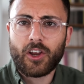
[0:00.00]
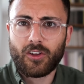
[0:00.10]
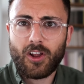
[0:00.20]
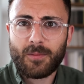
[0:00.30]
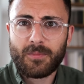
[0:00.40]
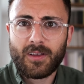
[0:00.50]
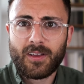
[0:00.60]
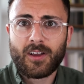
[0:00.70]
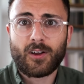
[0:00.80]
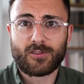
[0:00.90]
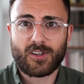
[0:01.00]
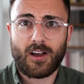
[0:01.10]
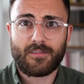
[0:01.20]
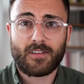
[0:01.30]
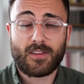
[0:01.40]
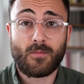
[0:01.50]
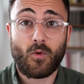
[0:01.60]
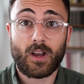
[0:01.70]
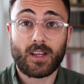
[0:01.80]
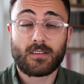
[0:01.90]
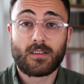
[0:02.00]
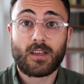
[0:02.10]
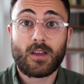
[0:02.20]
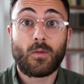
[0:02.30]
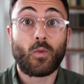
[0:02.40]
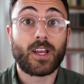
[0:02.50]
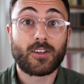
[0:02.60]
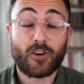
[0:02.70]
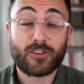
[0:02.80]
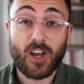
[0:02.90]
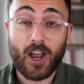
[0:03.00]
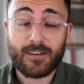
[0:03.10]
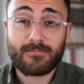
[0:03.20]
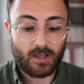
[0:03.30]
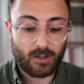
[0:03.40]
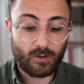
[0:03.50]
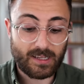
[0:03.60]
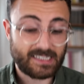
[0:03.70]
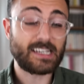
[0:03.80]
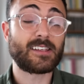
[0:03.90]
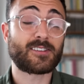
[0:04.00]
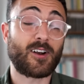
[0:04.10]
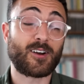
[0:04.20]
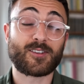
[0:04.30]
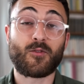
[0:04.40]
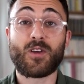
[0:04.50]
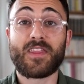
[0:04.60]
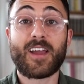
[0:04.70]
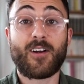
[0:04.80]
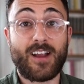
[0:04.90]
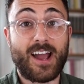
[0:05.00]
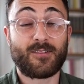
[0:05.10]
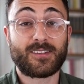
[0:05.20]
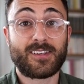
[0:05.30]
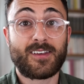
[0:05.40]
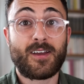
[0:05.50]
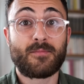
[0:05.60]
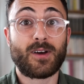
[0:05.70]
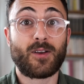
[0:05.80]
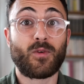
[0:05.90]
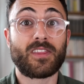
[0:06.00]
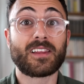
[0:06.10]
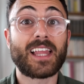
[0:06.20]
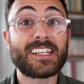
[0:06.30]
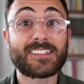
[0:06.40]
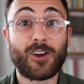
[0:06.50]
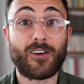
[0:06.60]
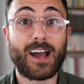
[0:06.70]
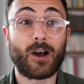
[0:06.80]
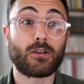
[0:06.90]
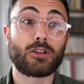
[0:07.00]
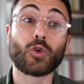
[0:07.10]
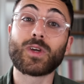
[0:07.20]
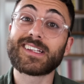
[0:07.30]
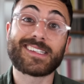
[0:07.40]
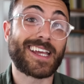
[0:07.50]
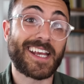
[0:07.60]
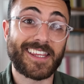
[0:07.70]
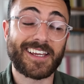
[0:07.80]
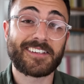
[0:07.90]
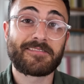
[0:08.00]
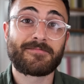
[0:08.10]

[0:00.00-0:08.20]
Your alarm goes off in the morning when it turns on. You can see the stars when they are out, but when the lights are out, you can't see anything.